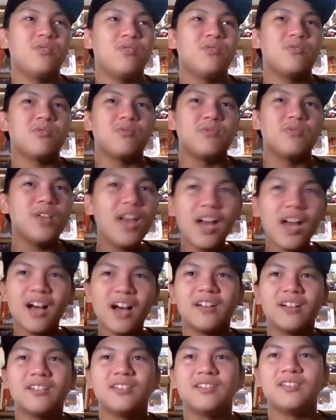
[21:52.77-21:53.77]
So yeah,
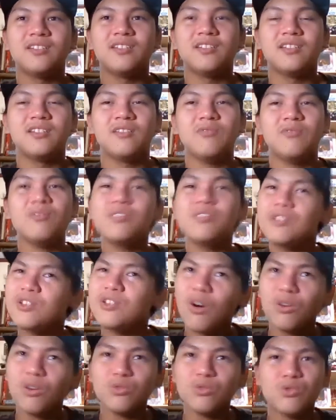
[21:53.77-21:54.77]
we'll see
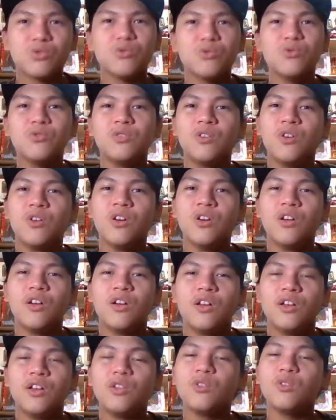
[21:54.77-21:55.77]
you all soon.
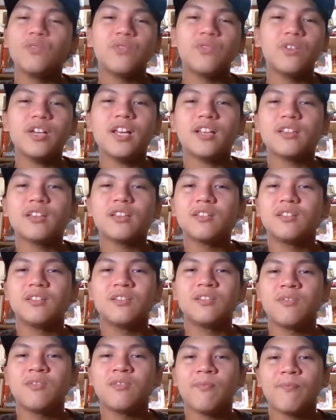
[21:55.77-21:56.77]
And don't forget,
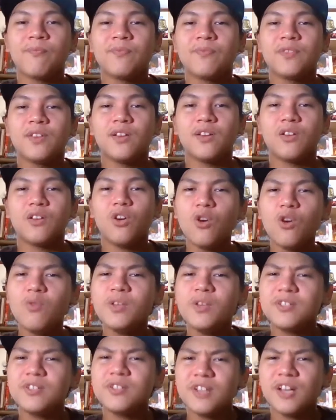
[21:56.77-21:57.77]

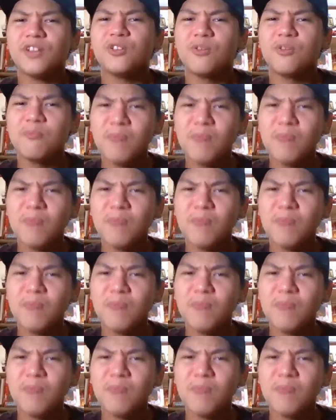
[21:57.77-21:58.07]
always check your